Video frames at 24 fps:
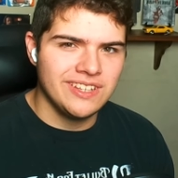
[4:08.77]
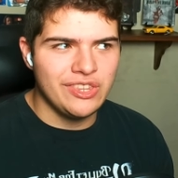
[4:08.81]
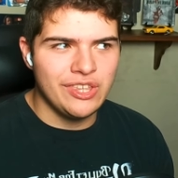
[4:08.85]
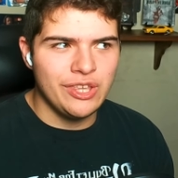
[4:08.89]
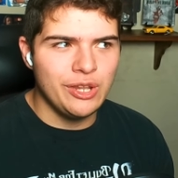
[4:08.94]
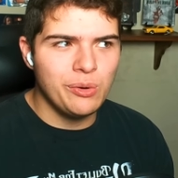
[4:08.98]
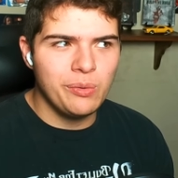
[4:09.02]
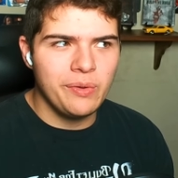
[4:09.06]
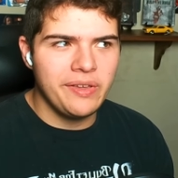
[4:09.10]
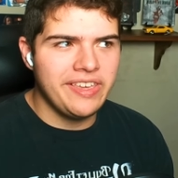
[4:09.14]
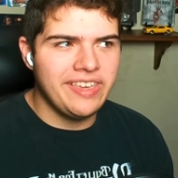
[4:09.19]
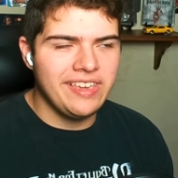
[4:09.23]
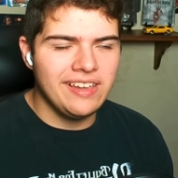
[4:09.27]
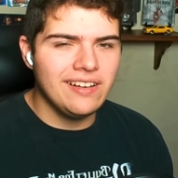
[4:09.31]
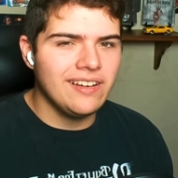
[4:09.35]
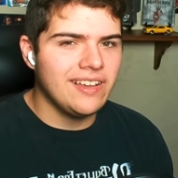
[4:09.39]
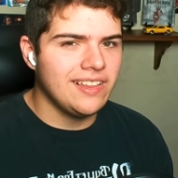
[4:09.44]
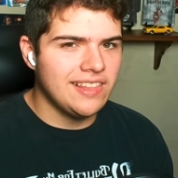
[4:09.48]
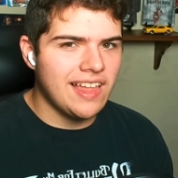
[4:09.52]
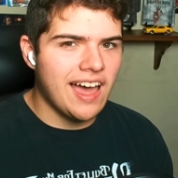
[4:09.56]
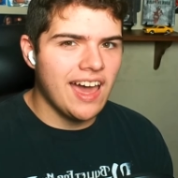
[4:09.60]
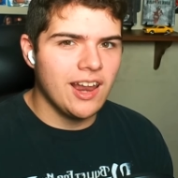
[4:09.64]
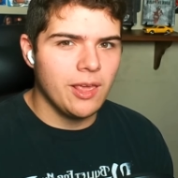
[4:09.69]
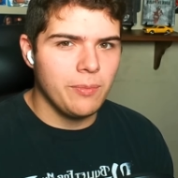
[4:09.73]
you don't hear a
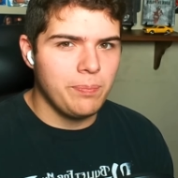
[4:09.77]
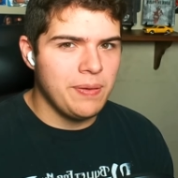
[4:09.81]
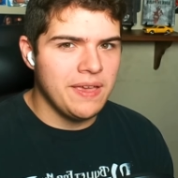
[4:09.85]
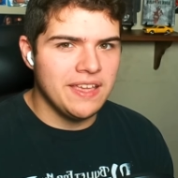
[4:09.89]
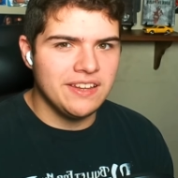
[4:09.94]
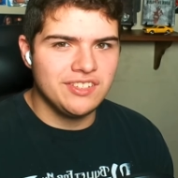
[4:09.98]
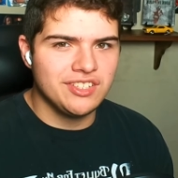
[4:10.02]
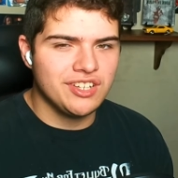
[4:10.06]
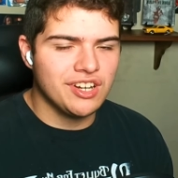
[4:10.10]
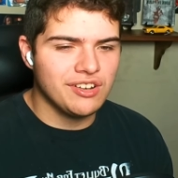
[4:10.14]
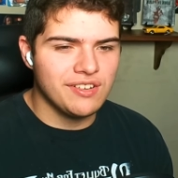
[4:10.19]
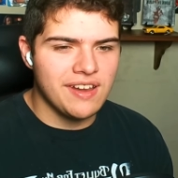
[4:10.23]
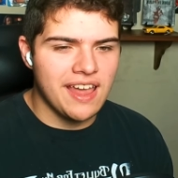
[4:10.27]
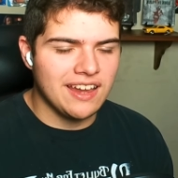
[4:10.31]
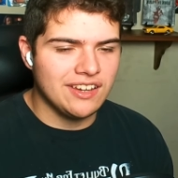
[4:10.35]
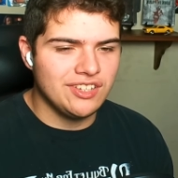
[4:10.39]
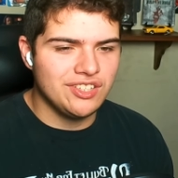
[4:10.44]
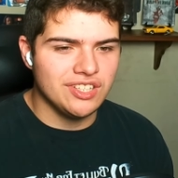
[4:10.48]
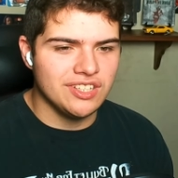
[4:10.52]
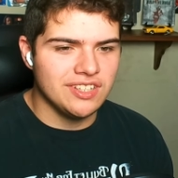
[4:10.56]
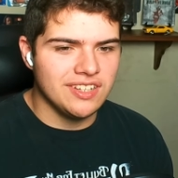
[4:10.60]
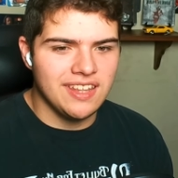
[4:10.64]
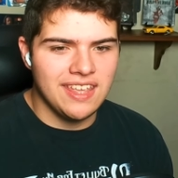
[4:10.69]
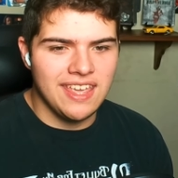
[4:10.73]
lot of pitch
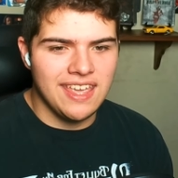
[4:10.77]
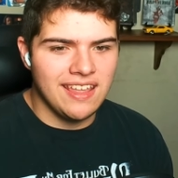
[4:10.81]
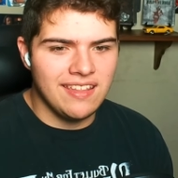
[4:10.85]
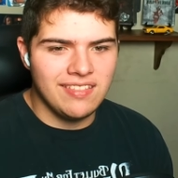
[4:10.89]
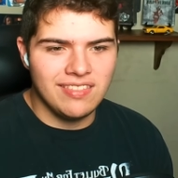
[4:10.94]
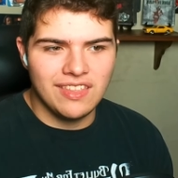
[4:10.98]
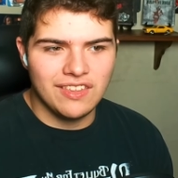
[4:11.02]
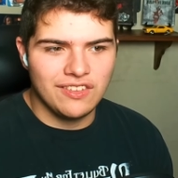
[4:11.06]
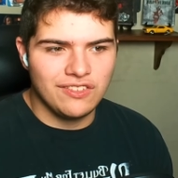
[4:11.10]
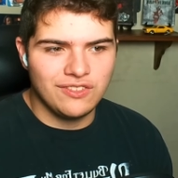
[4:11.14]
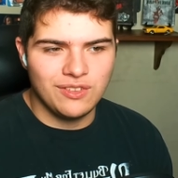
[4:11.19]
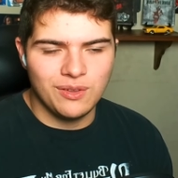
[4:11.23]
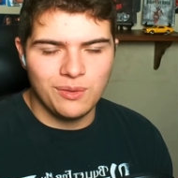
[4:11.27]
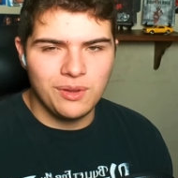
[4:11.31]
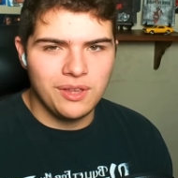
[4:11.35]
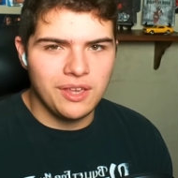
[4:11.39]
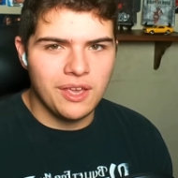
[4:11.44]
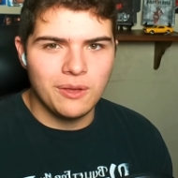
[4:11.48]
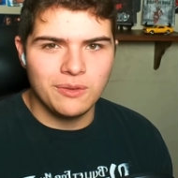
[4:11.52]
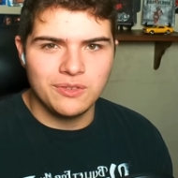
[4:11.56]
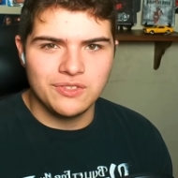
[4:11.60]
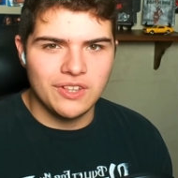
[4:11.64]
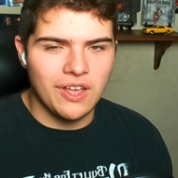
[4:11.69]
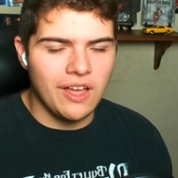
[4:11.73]
correction in the
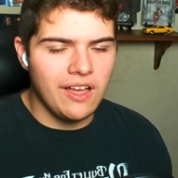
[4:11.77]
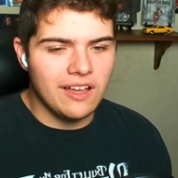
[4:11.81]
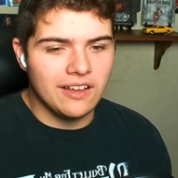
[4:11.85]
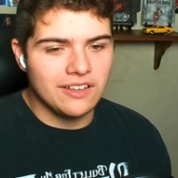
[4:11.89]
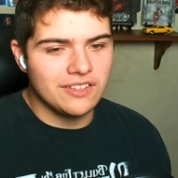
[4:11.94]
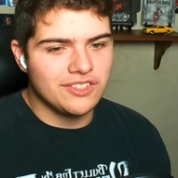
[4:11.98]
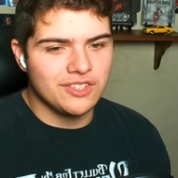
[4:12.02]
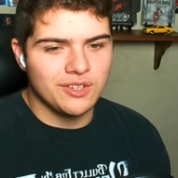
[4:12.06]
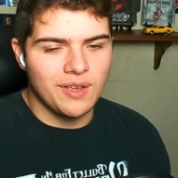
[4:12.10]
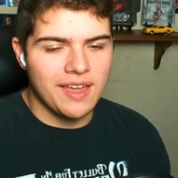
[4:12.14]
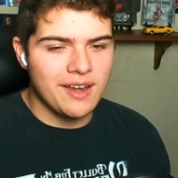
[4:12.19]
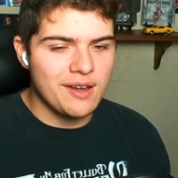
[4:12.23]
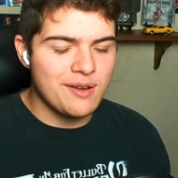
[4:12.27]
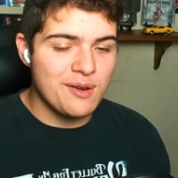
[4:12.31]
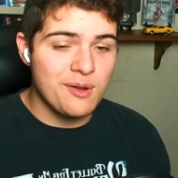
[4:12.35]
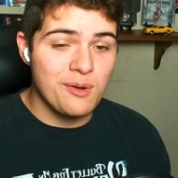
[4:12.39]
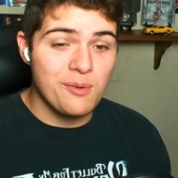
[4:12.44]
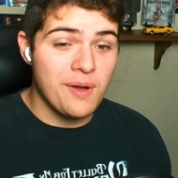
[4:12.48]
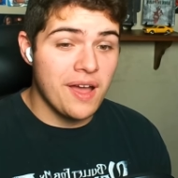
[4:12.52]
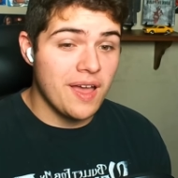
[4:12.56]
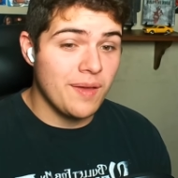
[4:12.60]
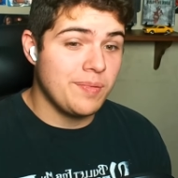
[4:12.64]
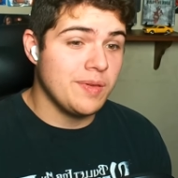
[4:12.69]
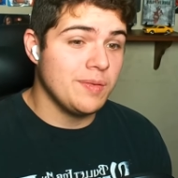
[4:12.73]
studio songs so i don't know
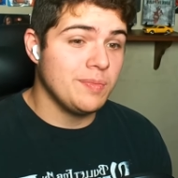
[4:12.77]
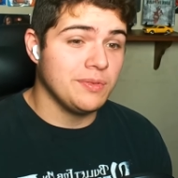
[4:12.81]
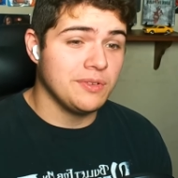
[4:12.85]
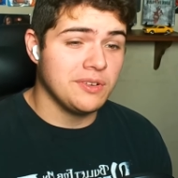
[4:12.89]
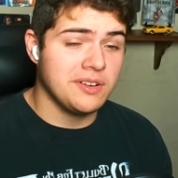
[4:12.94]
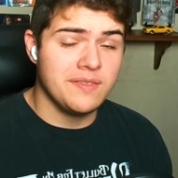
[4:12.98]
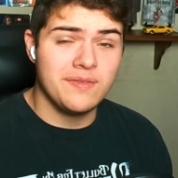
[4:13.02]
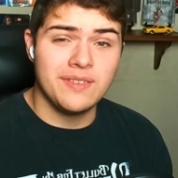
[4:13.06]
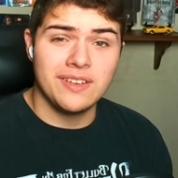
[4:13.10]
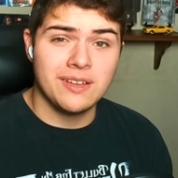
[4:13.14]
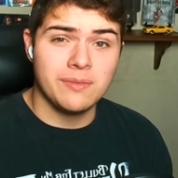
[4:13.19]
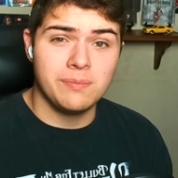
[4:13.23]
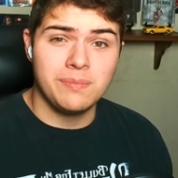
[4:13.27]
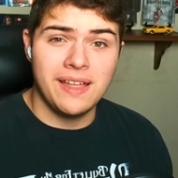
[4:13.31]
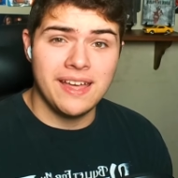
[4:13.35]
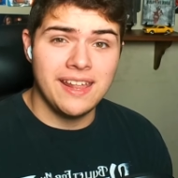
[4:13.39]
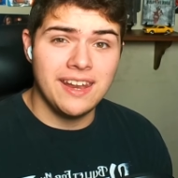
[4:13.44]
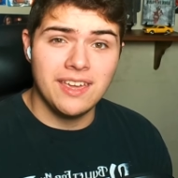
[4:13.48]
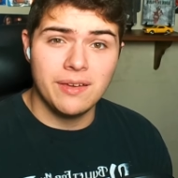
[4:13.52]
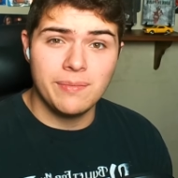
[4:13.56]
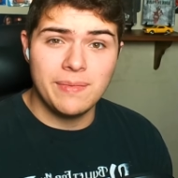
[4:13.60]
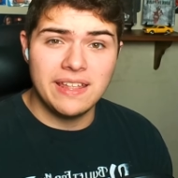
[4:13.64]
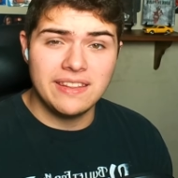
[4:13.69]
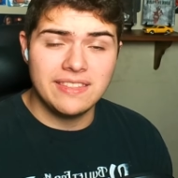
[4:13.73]
why people are even
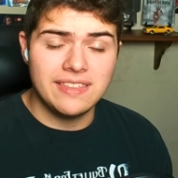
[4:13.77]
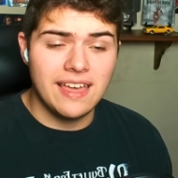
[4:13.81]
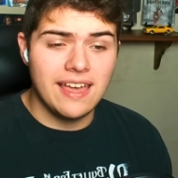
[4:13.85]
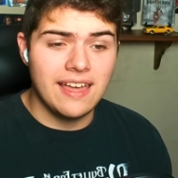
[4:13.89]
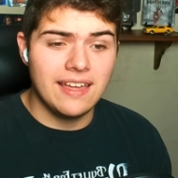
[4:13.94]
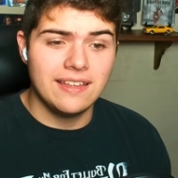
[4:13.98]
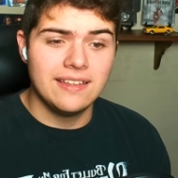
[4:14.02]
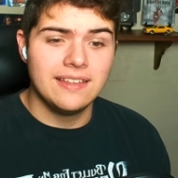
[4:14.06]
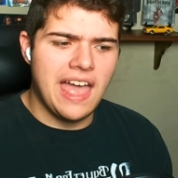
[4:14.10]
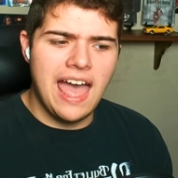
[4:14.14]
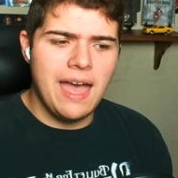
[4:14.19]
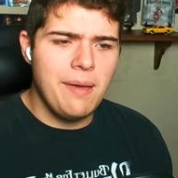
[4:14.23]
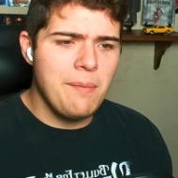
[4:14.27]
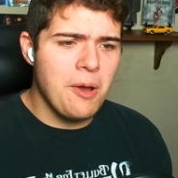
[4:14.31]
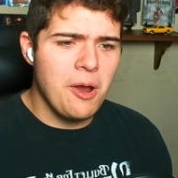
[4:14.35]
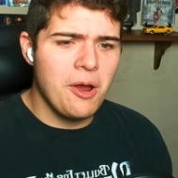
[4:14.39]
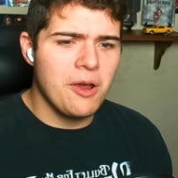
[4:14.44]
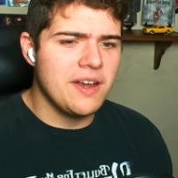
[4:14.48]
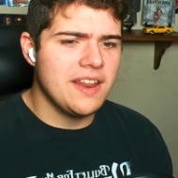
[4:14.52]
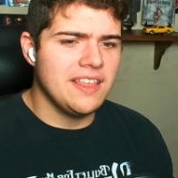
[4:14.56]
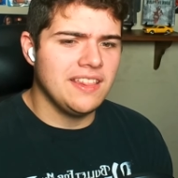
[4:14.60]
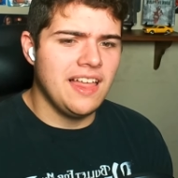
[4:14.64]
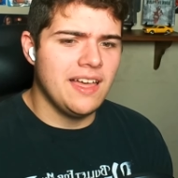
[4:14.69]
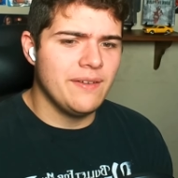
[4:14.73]
complaining about that i'm
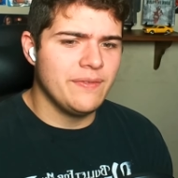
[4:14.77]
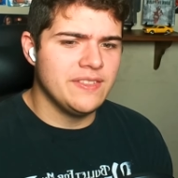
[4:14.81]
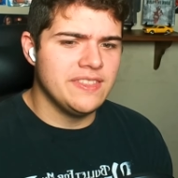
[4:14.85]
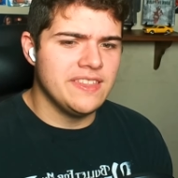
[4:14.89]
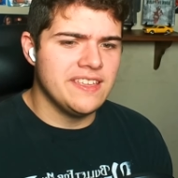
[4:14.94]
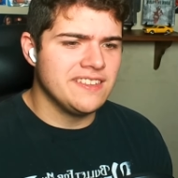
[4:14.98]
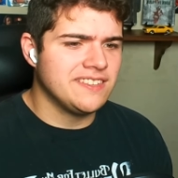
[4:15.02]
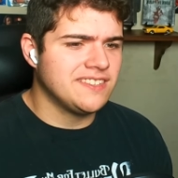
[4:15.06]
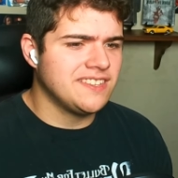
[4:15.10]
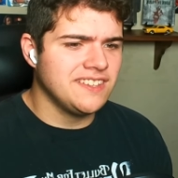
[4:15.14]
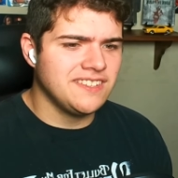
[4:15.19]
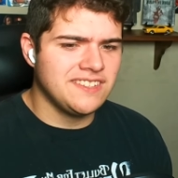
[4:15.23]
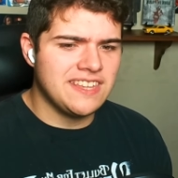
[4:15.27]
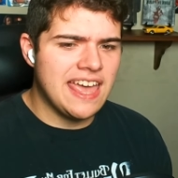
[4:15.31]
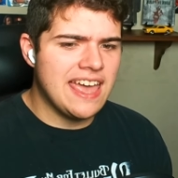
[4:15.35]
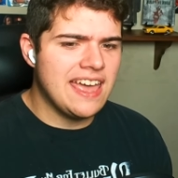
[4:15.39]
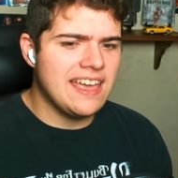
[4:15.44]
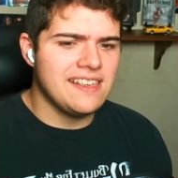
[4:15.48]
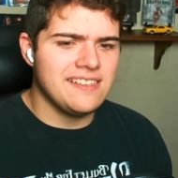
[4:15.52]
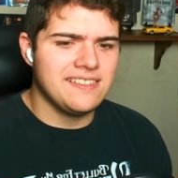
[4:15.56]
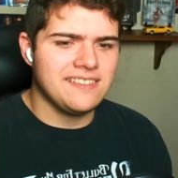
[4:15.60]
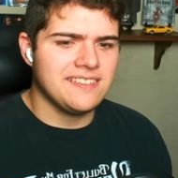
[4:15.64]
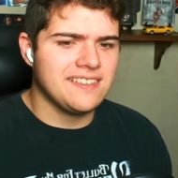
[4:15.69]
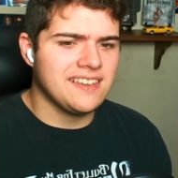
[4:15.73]
already loving this this
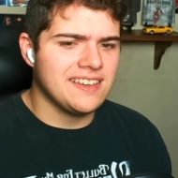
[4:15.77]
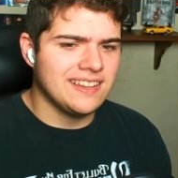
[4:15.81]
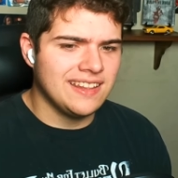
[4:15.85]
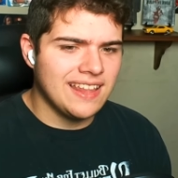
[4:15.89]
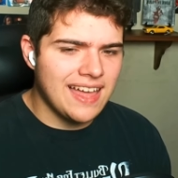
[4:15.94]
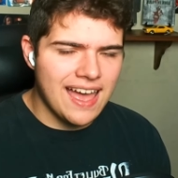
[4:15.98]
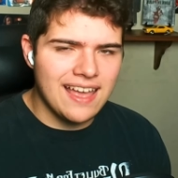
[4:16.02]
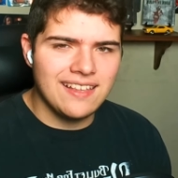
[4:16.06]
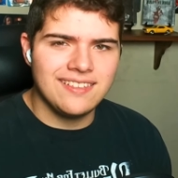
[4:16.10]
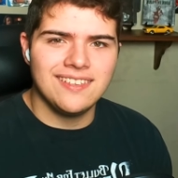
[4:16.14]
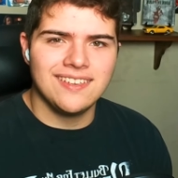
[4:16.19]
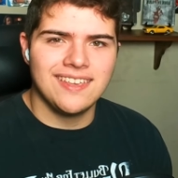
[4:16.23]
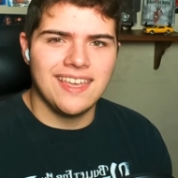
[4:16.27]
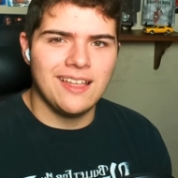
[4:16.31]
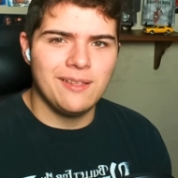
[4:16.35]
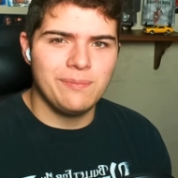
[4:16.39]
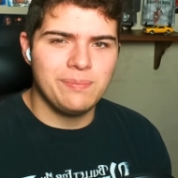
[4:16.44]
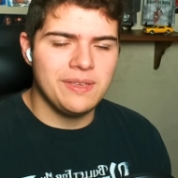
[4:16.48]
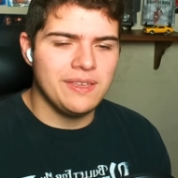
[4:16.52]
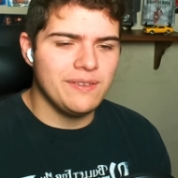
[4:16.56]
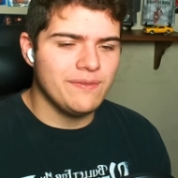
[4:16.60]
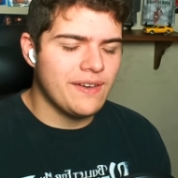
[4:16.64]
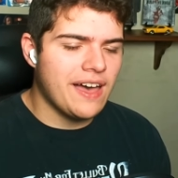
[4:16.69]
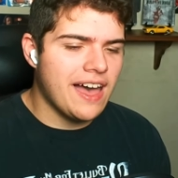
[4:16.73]
has classic
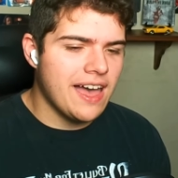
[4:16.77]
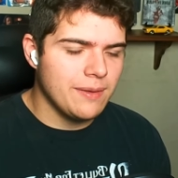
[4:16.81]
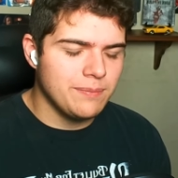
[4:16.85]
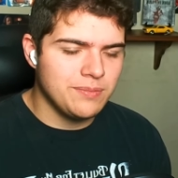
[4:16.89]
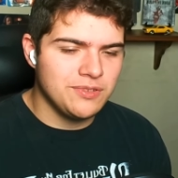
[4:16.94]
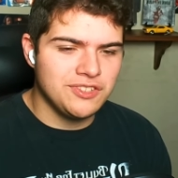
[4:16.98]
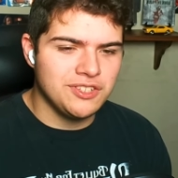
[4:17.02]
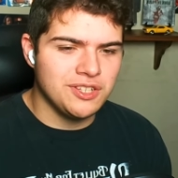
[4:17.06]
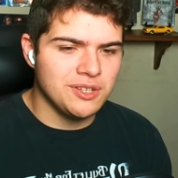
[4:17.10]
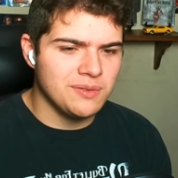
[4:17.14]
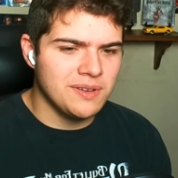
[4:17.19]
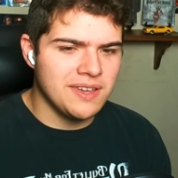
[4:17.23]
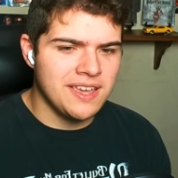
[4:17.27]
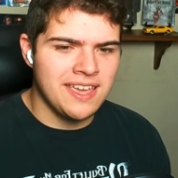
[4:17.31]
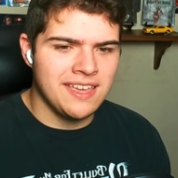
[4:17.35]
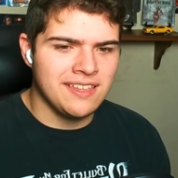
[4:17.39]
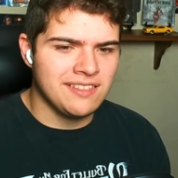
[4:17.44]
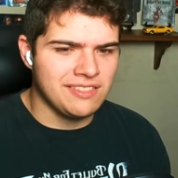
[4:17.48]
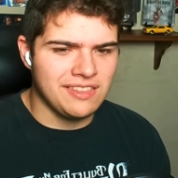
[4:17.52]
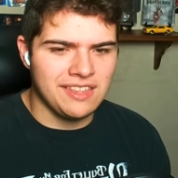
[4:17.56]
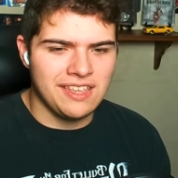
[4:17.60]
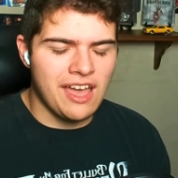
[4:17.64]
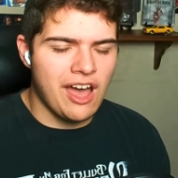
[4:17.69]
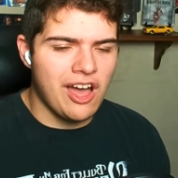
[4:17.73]
lp vibes to
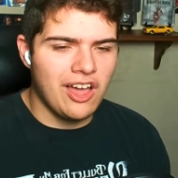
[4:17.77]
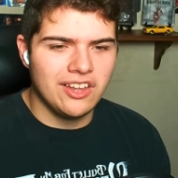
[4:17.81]
it, it